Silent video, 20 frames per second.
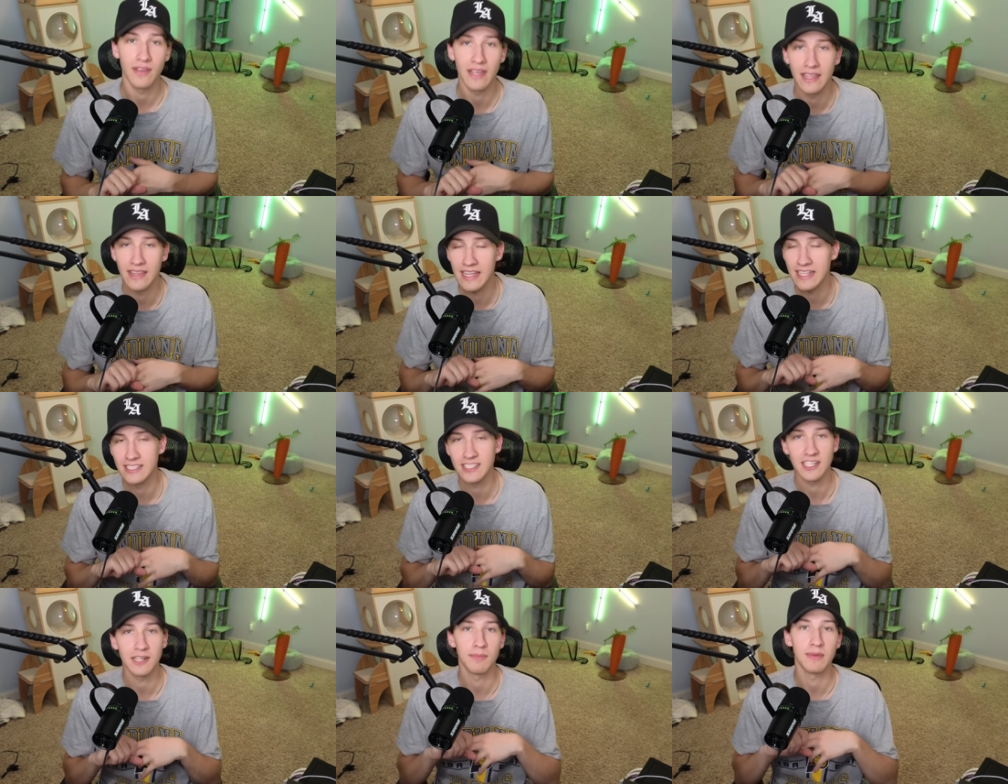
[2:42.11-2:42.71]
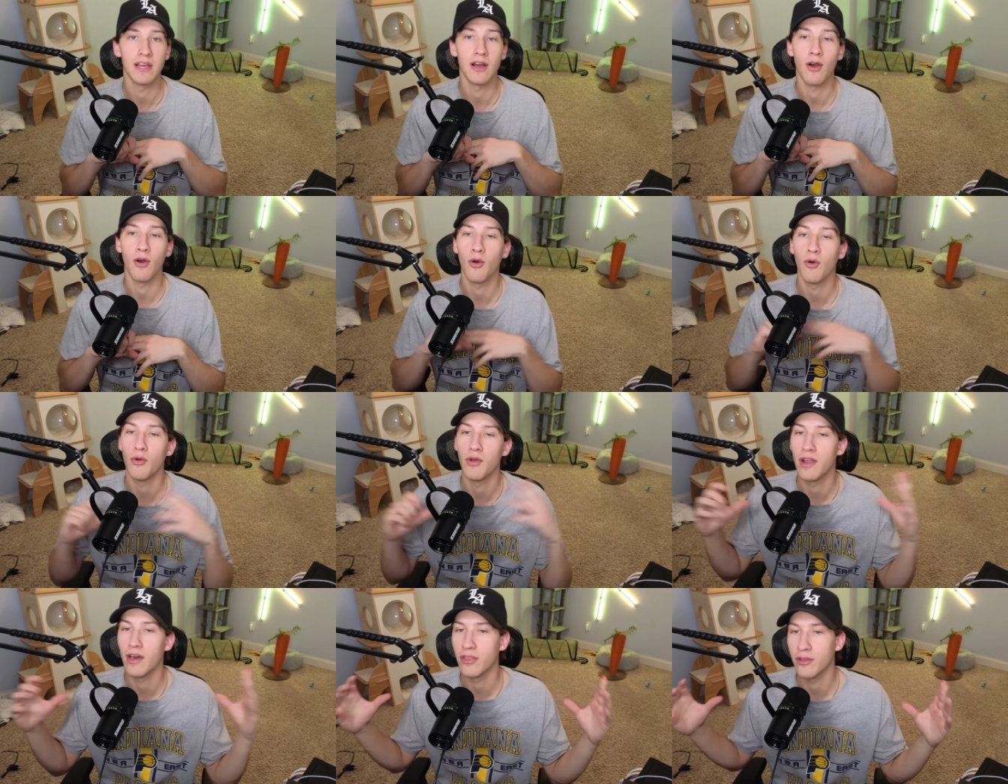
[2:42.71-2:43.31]
and that's going to be a
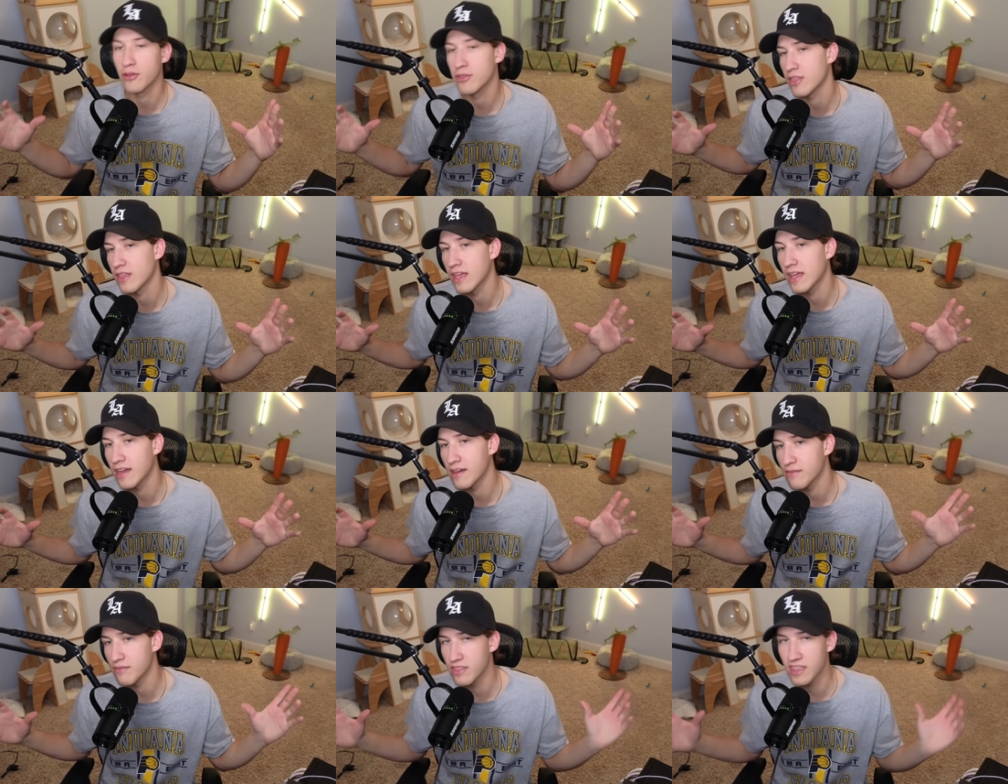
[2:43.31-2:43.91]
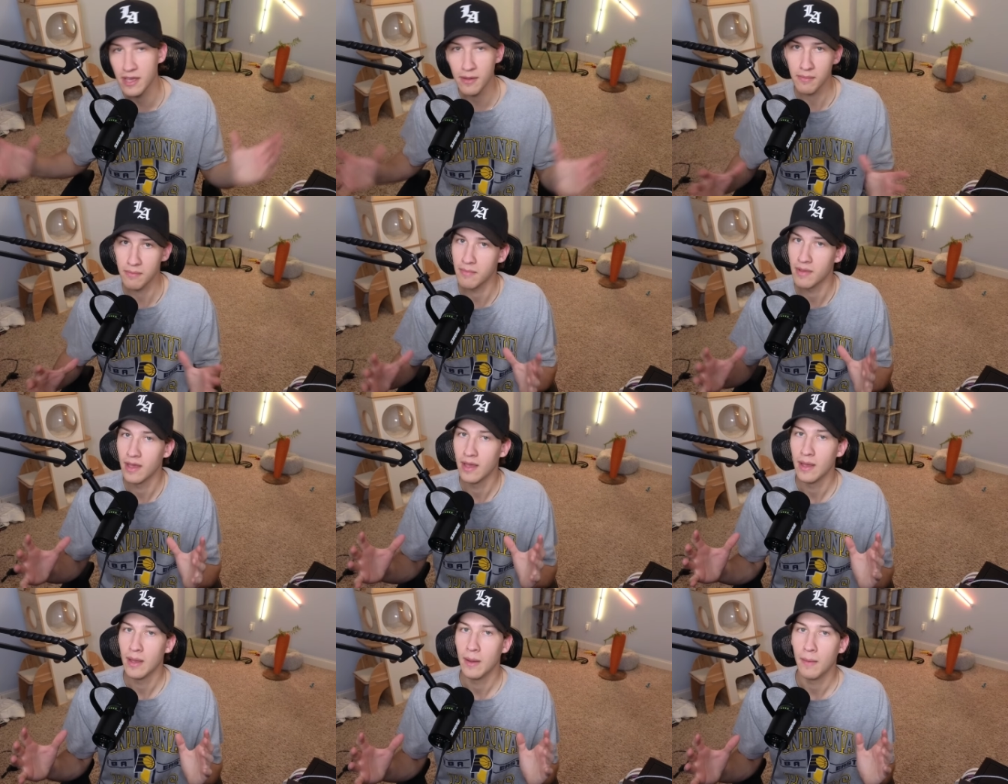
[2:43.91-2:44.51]
whole nother thing of them
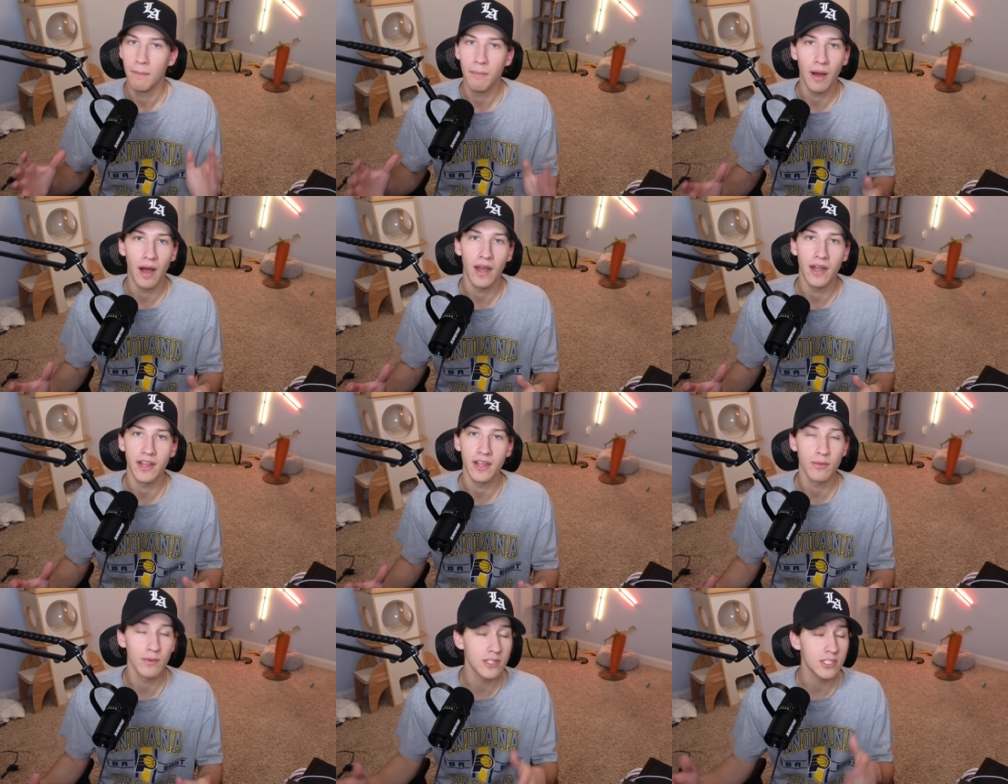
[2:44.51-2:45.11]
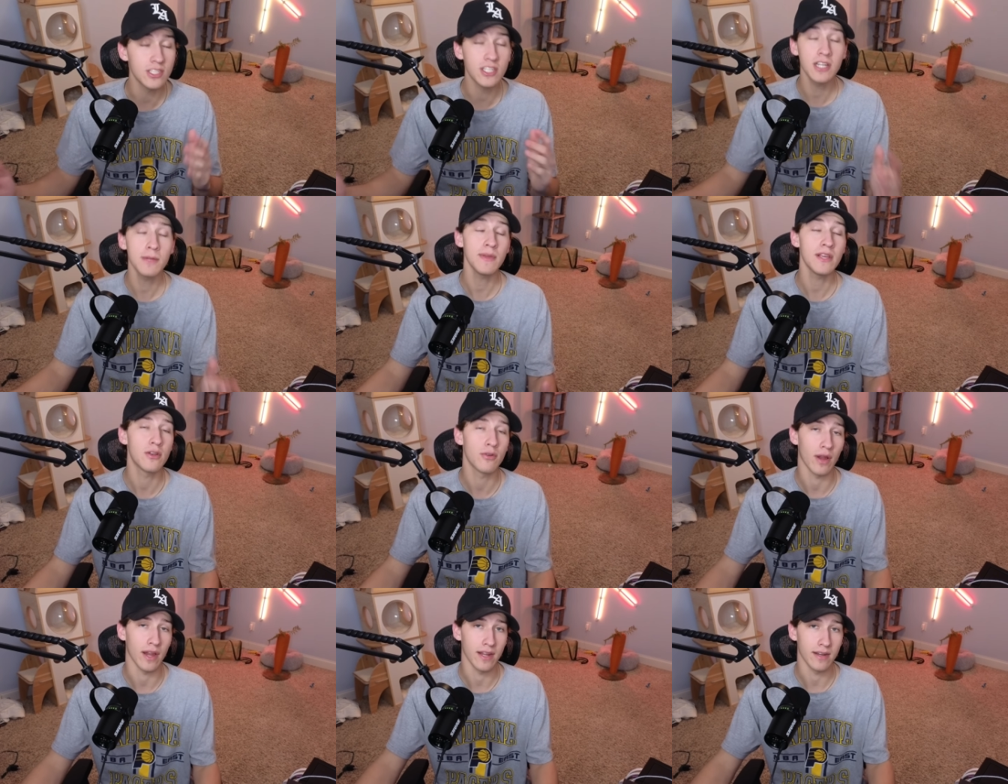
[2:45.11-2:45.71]
bonding, which is going to be
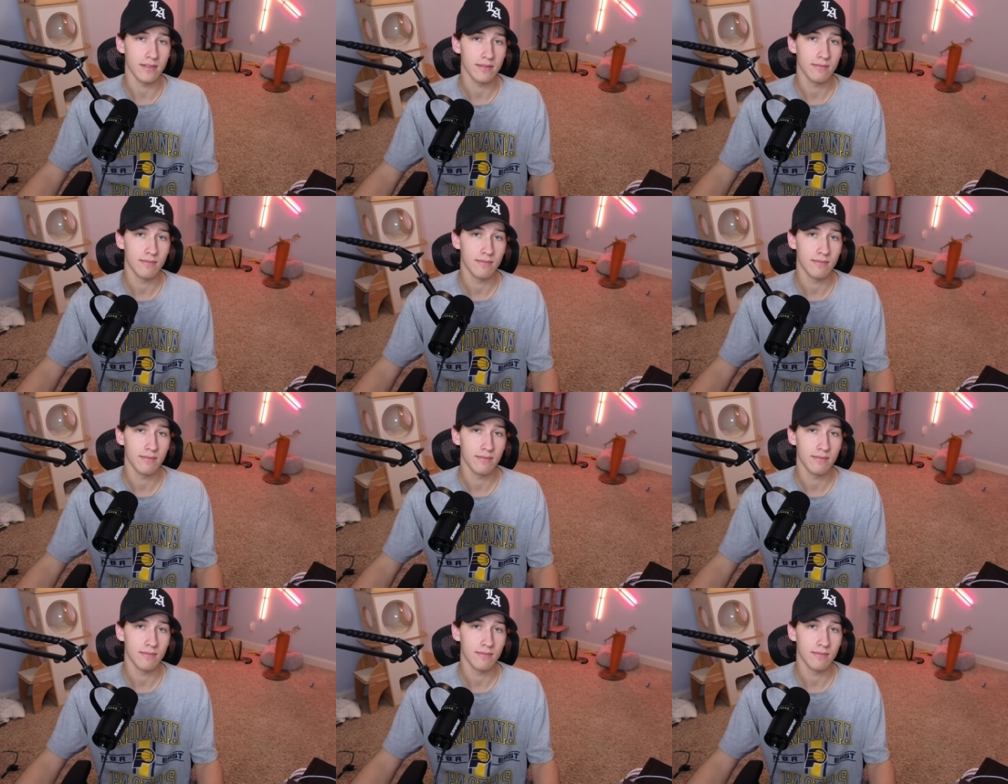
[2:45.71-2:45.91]
great.